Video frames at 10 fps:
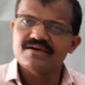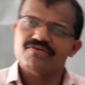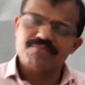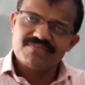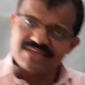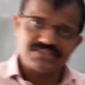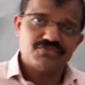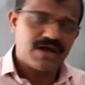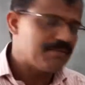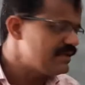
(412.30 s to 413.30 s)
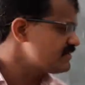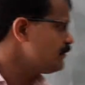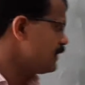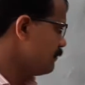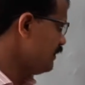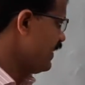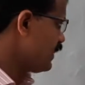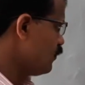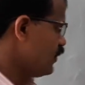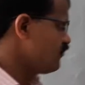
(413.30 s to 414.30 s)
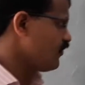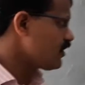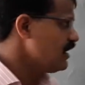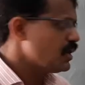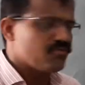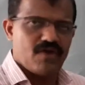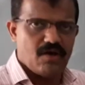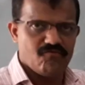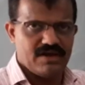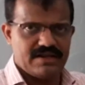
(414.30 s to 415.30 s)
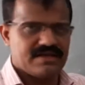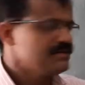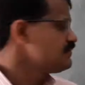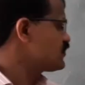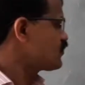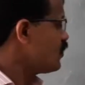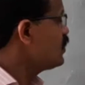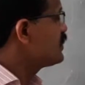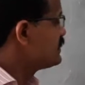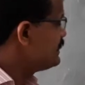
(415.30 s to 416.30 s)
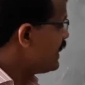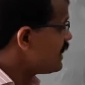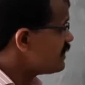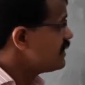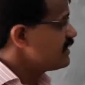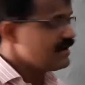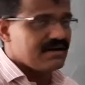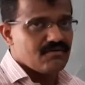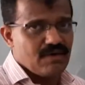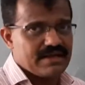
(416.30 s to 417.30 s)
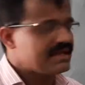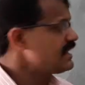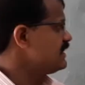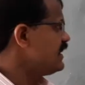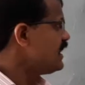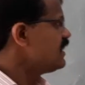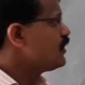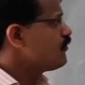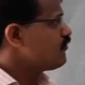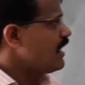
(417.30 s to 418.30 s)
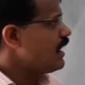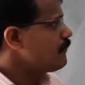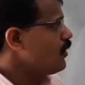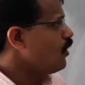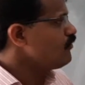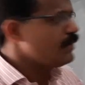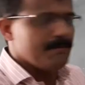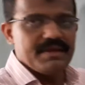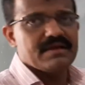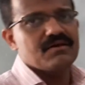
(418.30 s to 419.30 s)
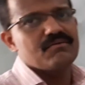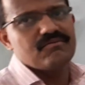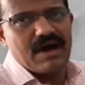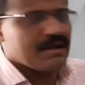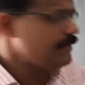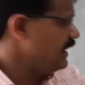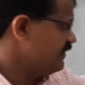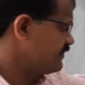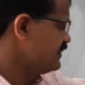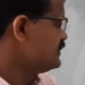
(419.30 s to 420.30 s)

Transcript: From such families, the people, they are going for farm work. So they are working in the farm of big farmers.